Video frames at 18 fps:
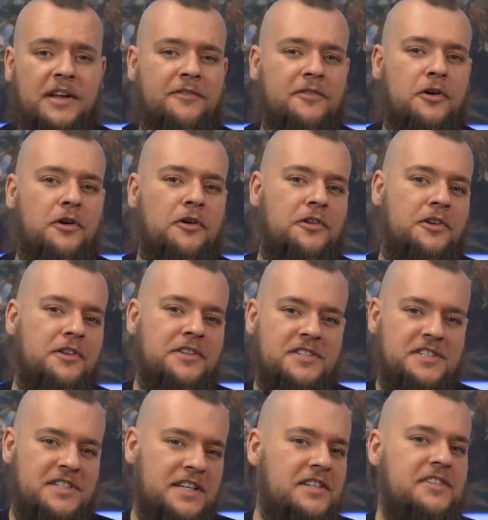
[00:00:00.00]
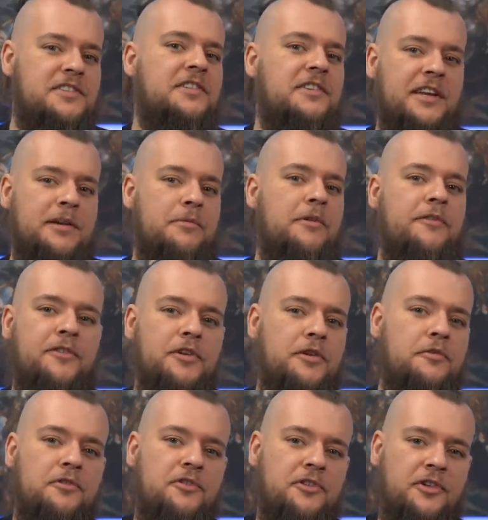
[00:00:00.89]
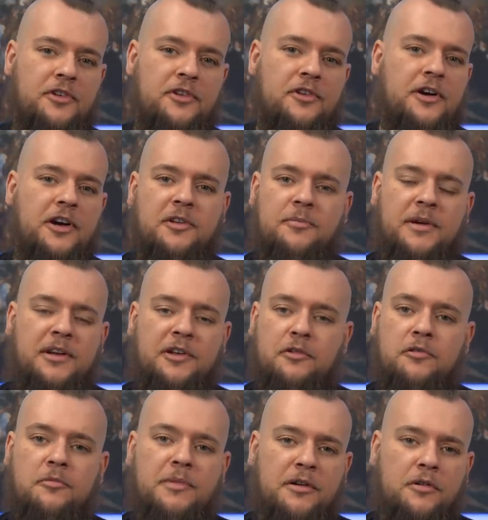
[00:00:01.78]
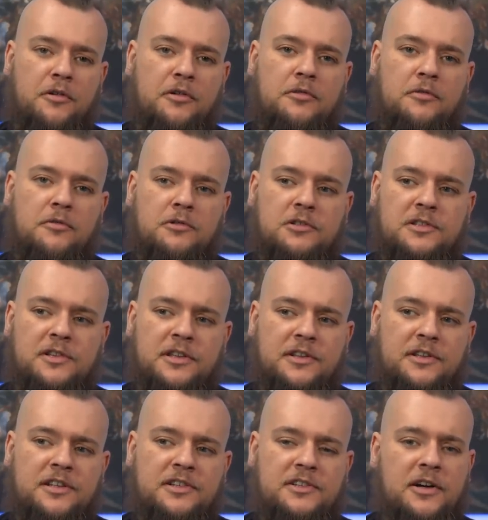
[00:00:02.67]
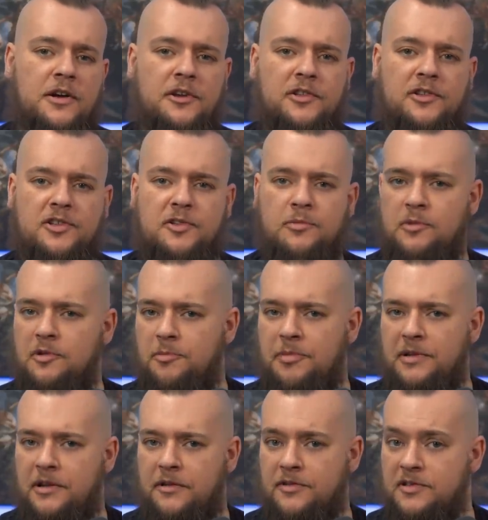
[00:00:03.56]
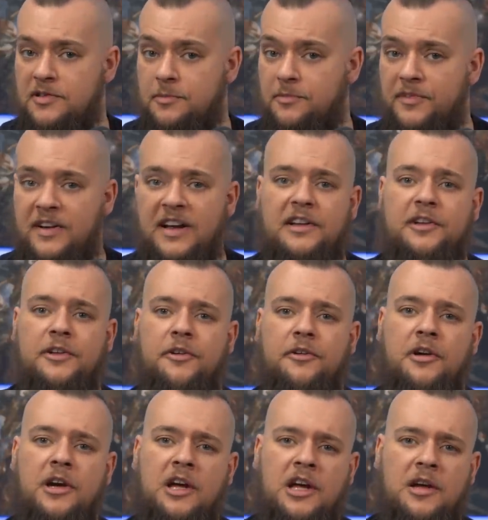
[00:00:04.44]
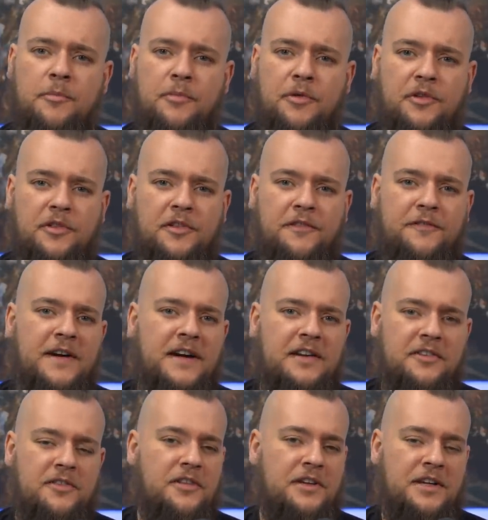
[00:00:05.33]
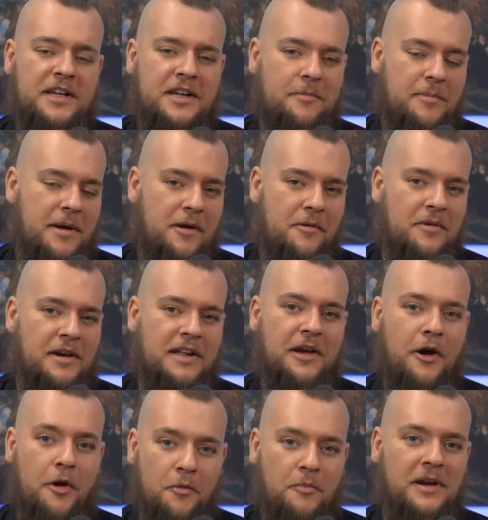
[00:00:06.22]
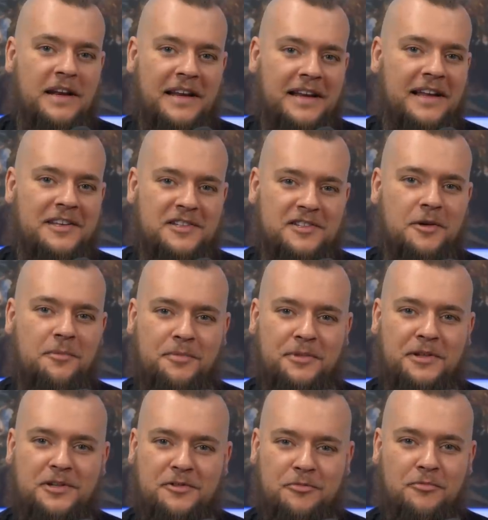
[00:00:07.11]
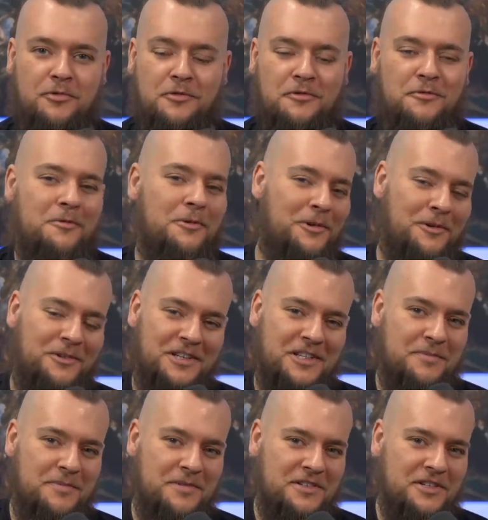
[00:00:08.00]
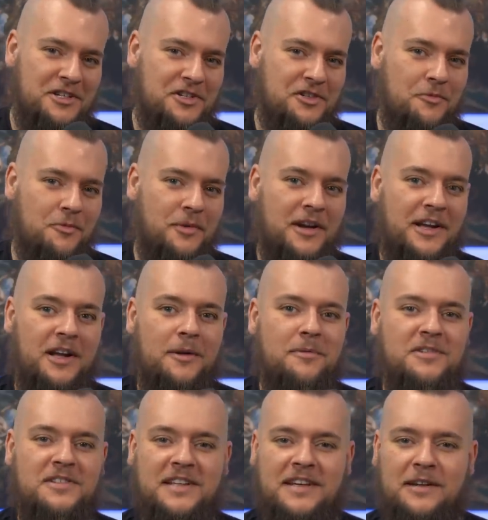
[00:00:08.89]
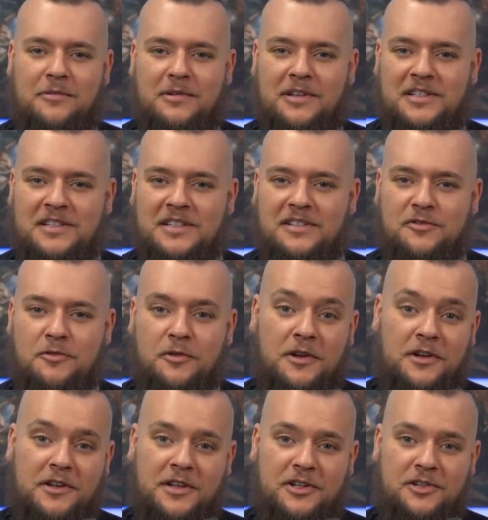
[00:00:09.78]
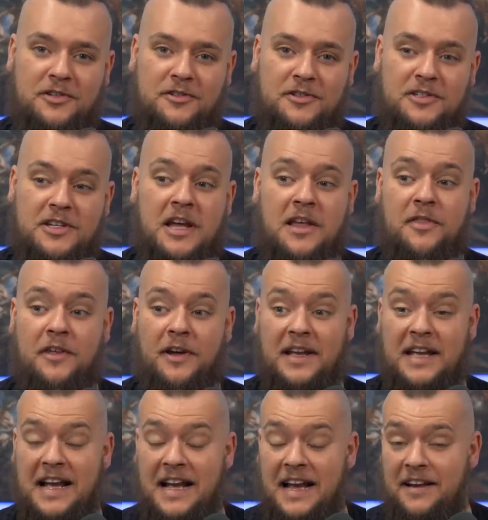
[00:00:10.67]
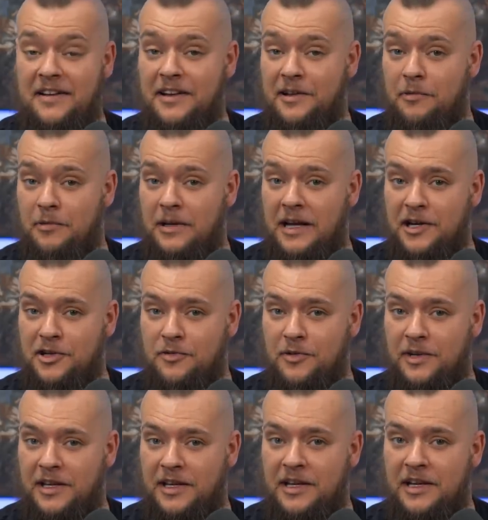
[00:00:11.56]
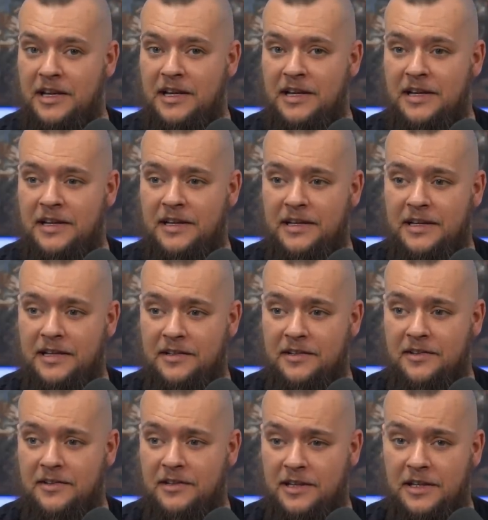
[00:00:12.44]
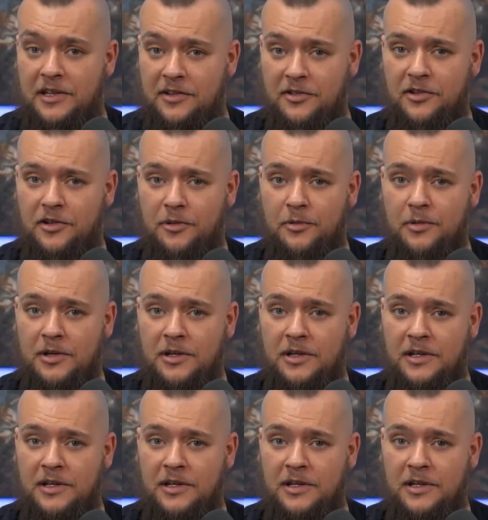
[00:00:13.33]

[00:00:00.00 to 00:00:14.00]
if God consistently refused to conduct medical miracles, then this answer would be of some value. But the fact that he apparently only lets up this rule or disposition when it comes to illnesses or conditions that can heal naturally is the issue.